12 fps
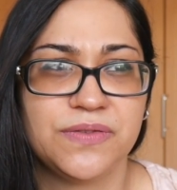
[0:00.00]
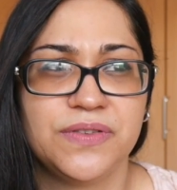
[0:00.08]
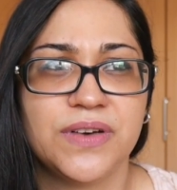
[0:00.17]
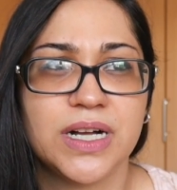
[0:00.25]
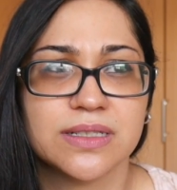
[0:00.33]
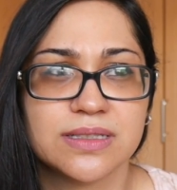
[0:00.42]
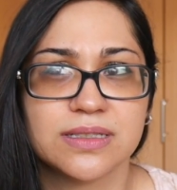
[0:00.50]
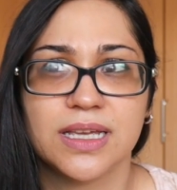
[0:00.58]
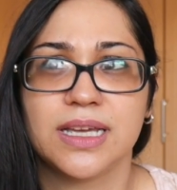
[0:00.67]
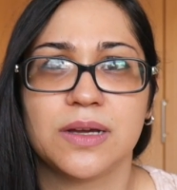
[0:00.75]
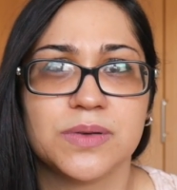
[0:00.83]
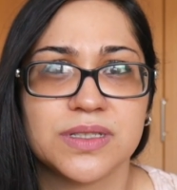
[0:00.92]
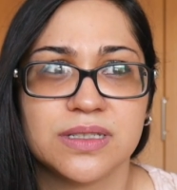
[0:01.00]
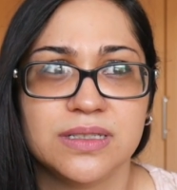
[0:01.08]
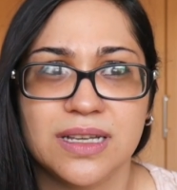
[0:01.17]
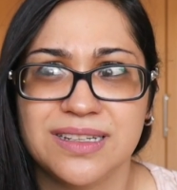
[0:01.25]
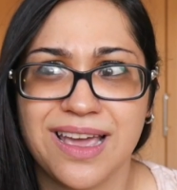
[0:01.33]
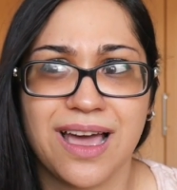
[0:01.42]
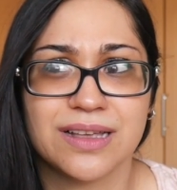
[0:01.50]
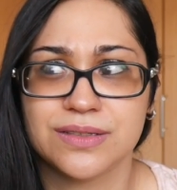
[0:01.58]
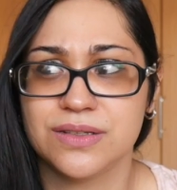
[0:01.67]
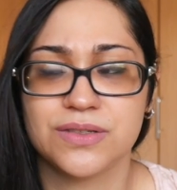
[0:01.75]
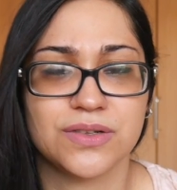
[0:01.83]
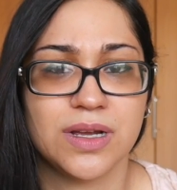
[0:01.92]
It felt like I was in an
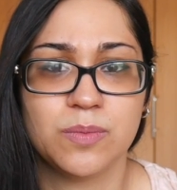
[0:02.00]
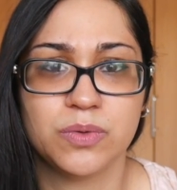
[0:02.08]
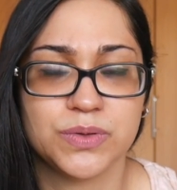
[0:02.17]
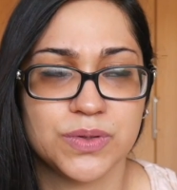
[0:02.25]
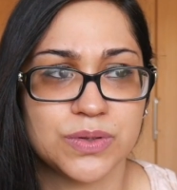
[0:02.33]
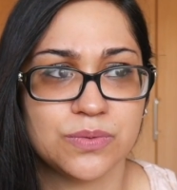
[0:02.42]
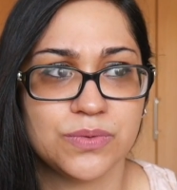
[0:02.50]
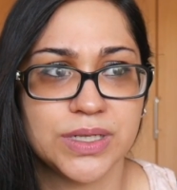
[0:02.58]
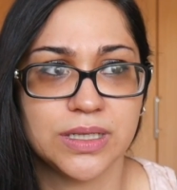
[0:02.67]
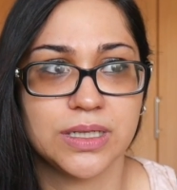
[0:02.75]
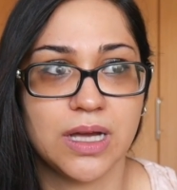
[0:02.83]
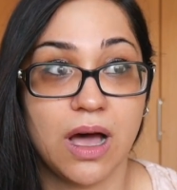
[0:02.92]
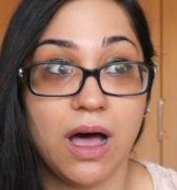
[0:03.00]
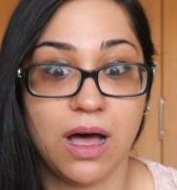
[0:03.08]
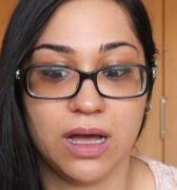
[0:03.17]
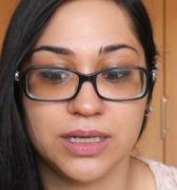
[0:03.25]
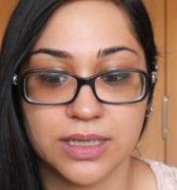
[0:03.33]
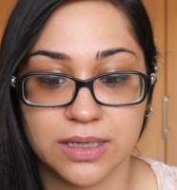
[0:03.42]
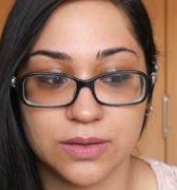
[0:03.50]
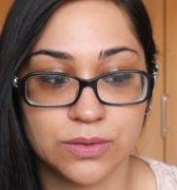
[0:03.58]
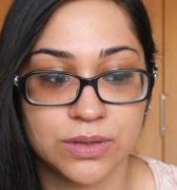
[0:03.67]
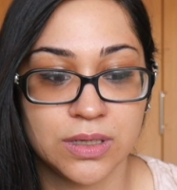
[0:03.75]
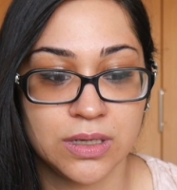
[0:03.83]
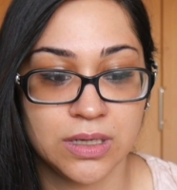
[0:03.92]
acid trip, which was really odd
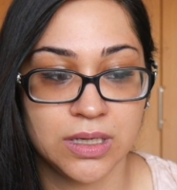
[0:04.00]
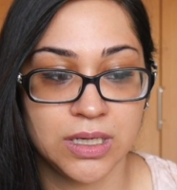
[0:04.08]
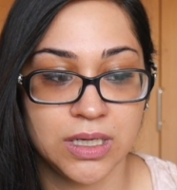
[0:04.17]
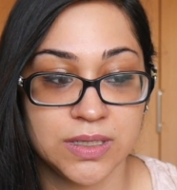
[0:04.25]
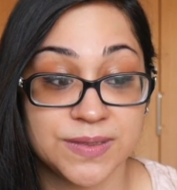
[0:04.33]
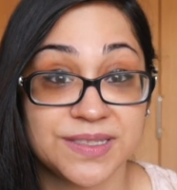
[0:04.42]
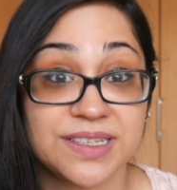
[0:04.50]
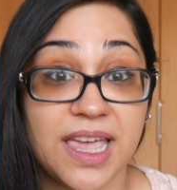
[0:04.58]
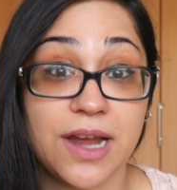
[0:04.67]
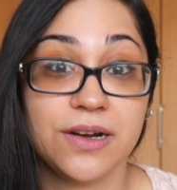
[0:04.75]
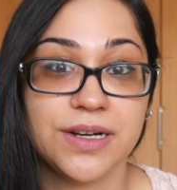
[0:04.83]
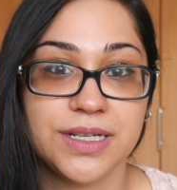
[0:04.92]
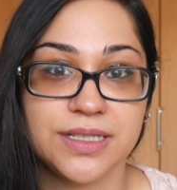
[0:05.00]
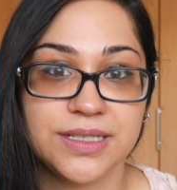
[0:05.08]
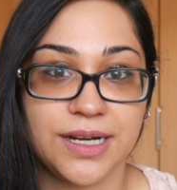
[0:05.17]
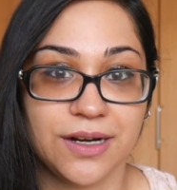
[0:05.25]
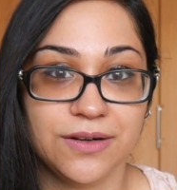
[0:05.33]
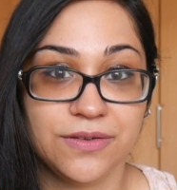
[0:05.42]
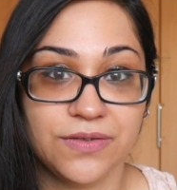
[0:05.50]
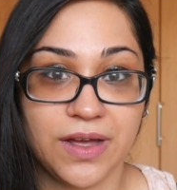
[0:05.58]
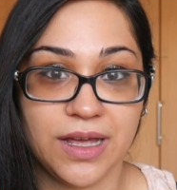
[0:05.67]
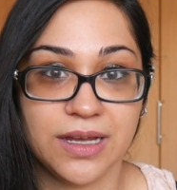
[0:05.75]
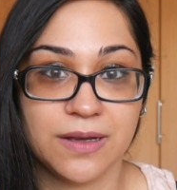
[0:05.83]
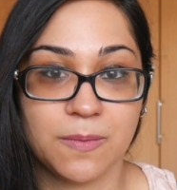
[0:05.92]
and scary and
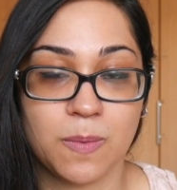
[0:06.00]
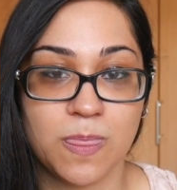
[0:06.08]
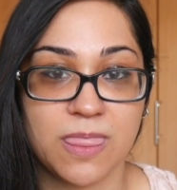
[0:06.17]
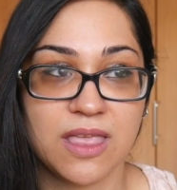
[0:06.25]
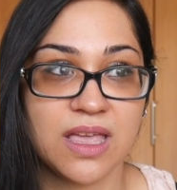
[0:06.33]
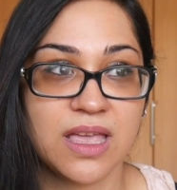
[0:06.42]
terrifying.